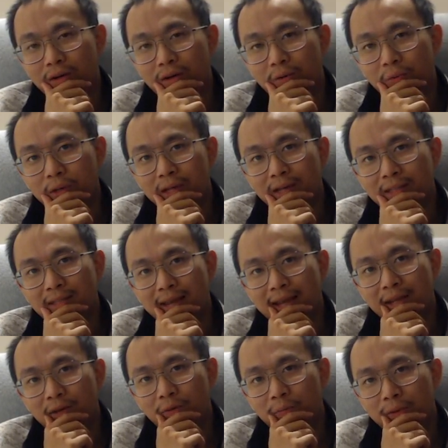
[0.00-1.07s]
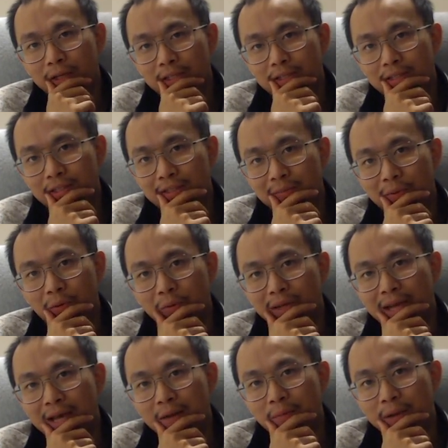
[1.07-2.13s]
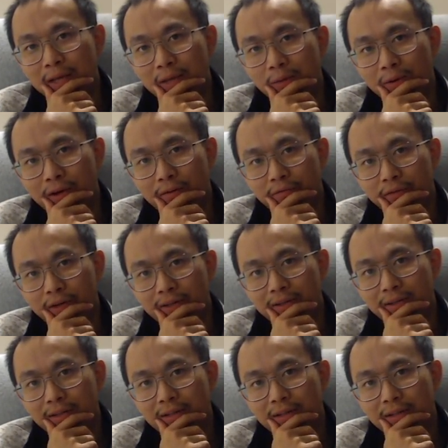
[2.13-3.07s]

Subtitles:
we can take you places, but we can't make you have fun.